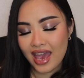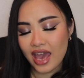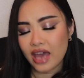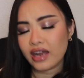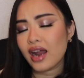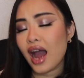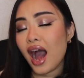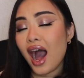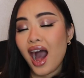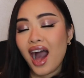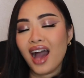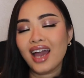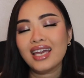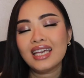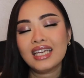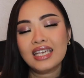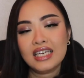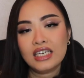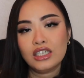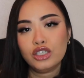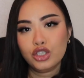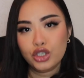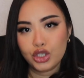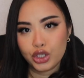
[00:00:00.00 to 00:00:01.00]
and I
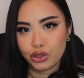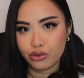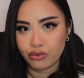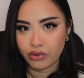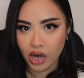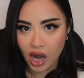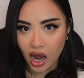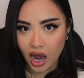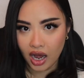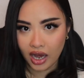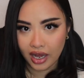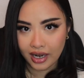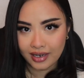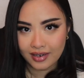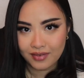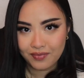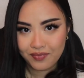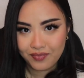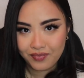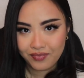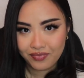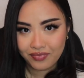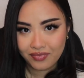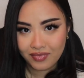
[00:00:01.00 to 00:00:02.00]
kid you not,
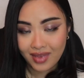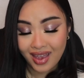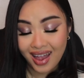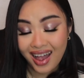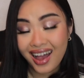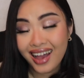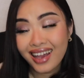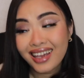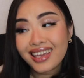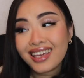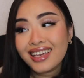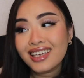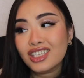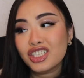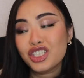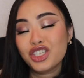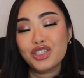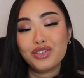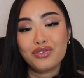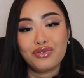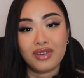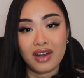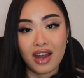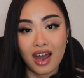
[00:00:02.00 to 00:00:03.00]
I
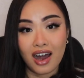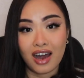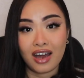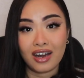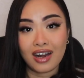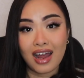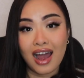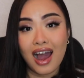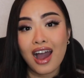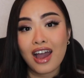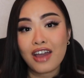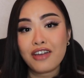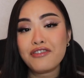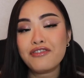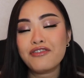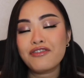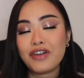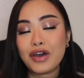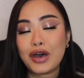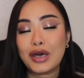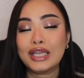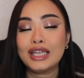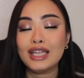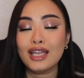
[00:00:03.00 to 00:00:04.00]
kid you not, I
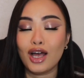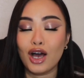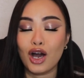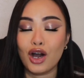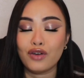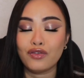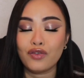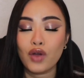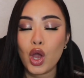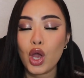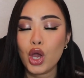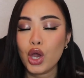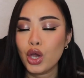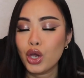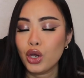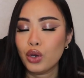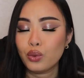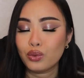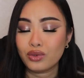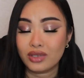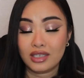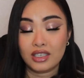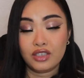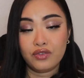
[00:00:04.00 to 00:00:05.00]
fell in love
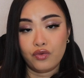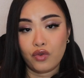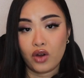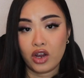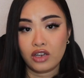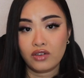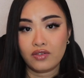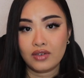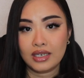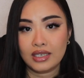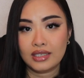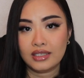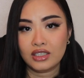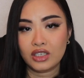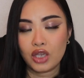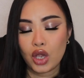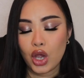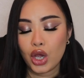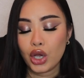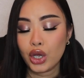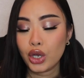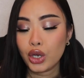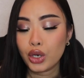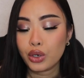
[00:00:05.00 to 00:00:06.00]
with this fragrance
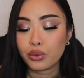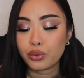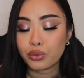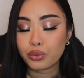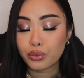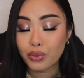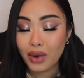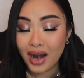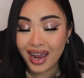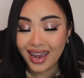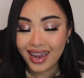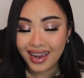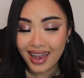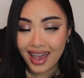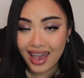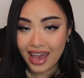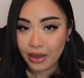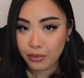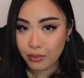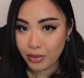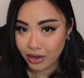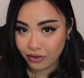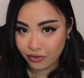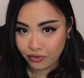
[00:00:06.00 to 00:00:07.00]
right
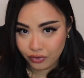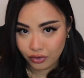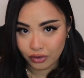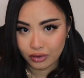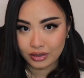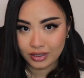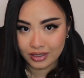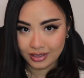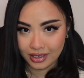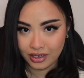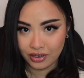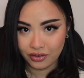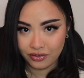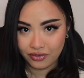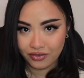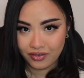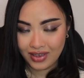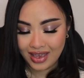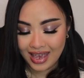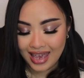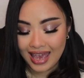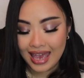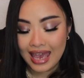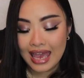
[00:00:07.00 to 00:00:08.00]
at my first sniff.
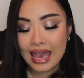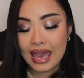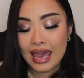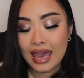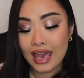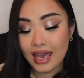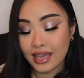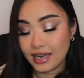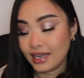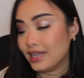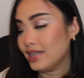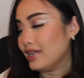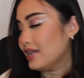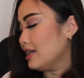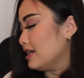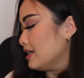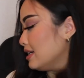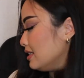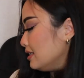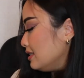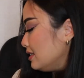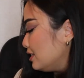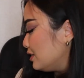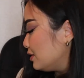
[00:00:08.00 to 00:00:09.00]
And it
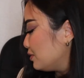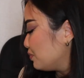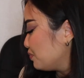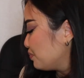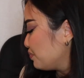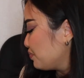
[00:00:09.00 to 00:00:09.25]
is